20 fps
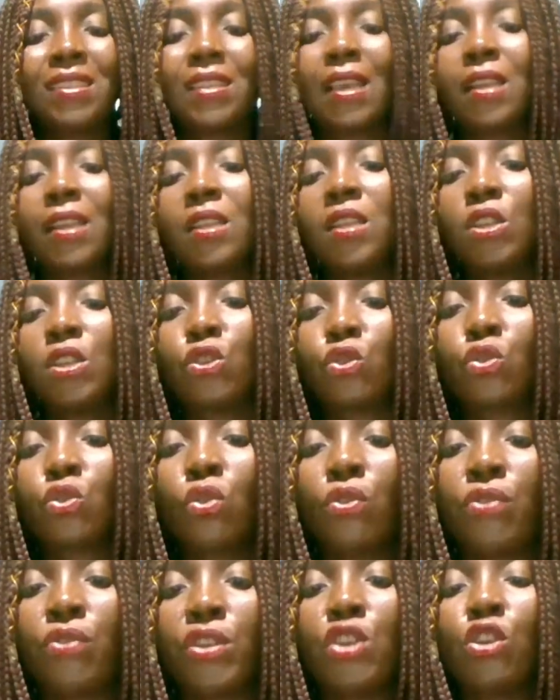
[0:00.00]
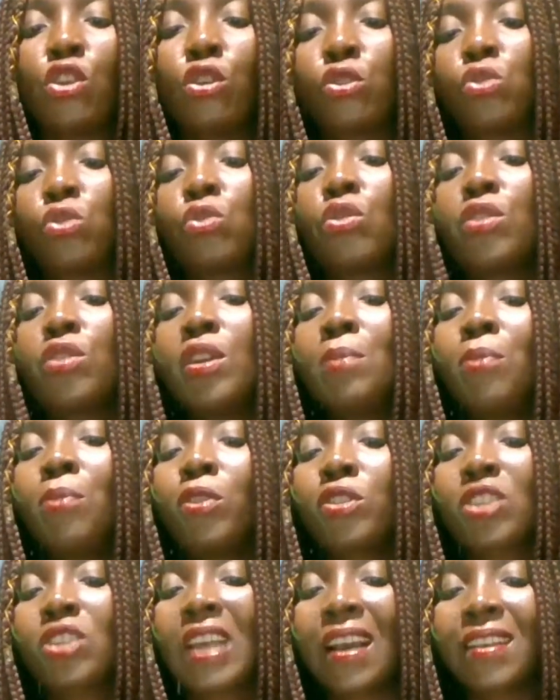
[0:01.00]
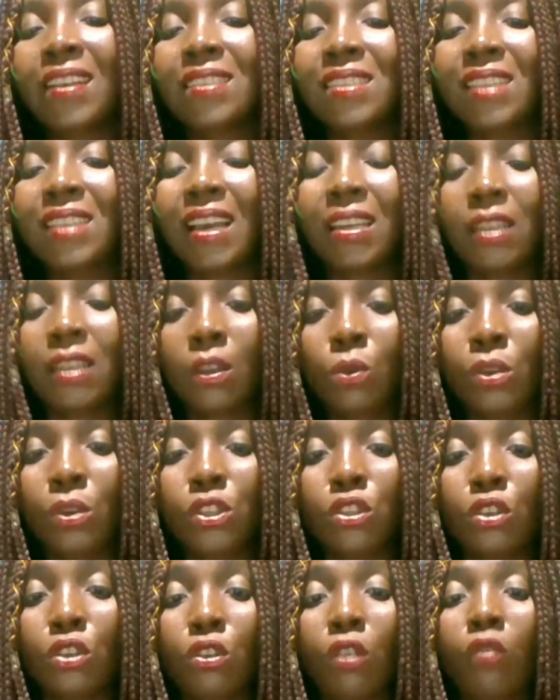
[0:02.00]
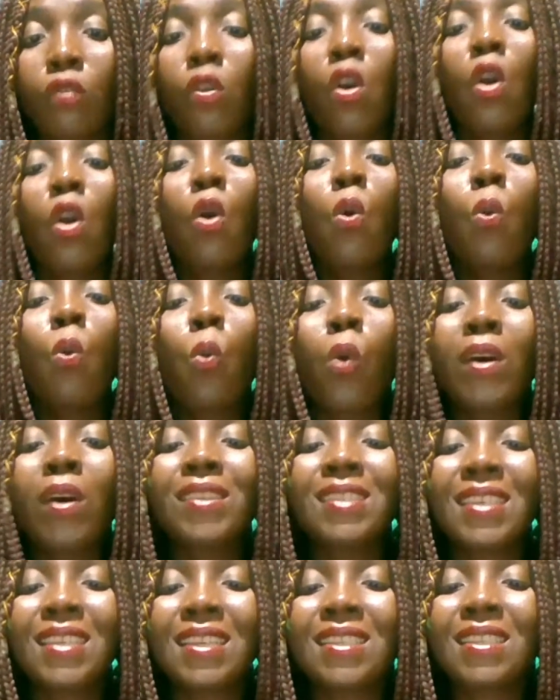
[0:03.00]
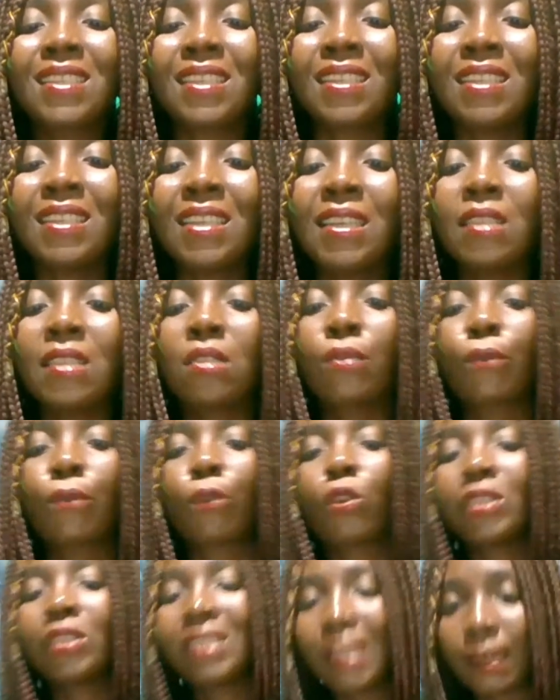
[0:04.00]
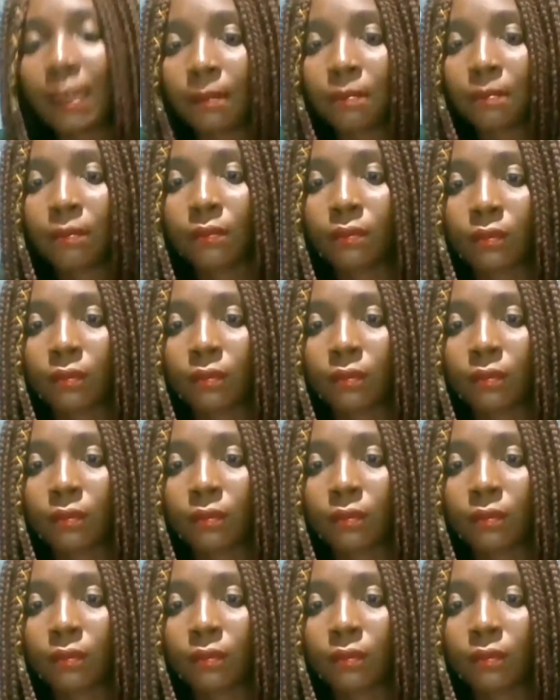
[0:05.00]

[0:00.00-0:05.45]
telling a story, your story must answer the question of what is in it for them,